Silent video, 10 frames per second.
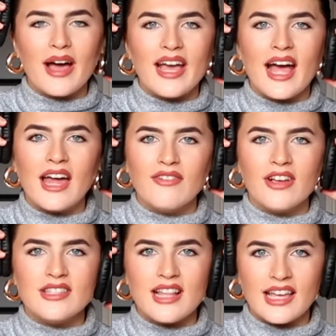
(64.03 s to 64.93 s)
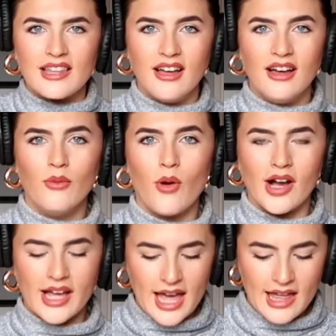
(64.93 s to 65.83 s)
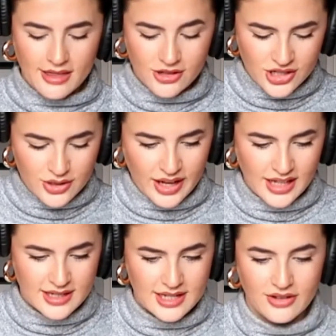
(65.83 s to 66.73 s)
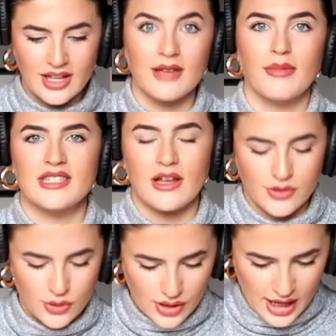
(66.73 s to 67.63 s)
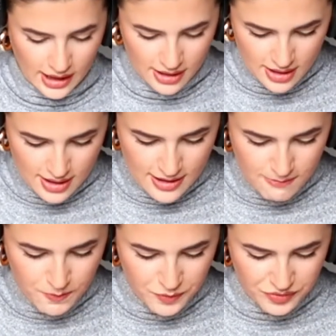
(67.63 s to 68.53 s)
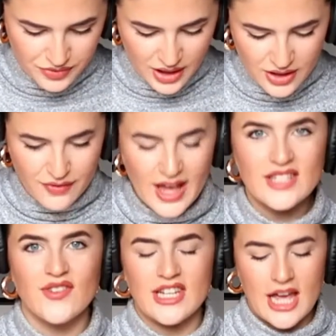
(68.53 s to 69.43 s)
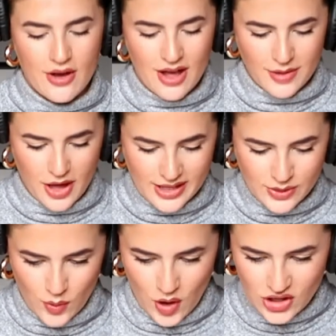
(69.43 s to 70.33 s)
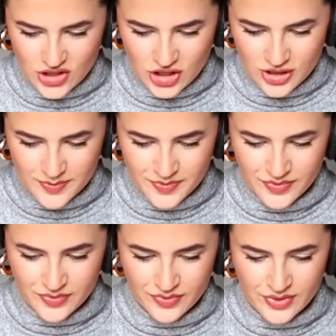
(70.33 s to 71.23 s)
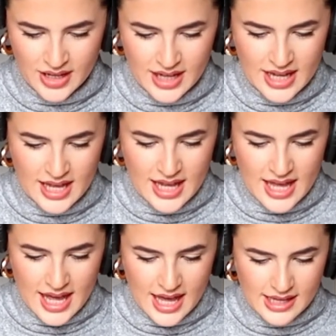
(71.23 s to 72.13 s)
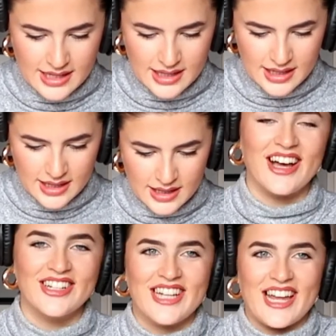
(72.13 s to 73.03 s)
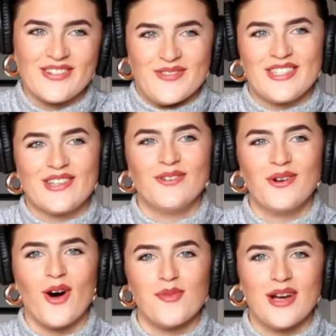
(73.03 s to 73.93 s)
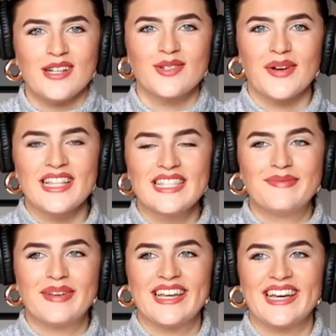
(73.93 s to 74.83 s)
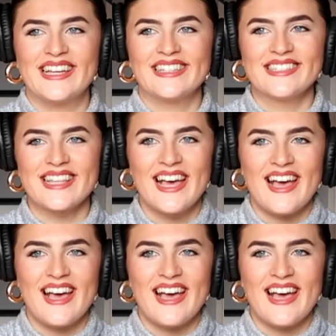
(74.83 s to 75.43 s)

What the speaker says: my headphones like wonky, just so I can still hear myself talking. The first video I'm going to watch is, our channel was called Oppo Twins because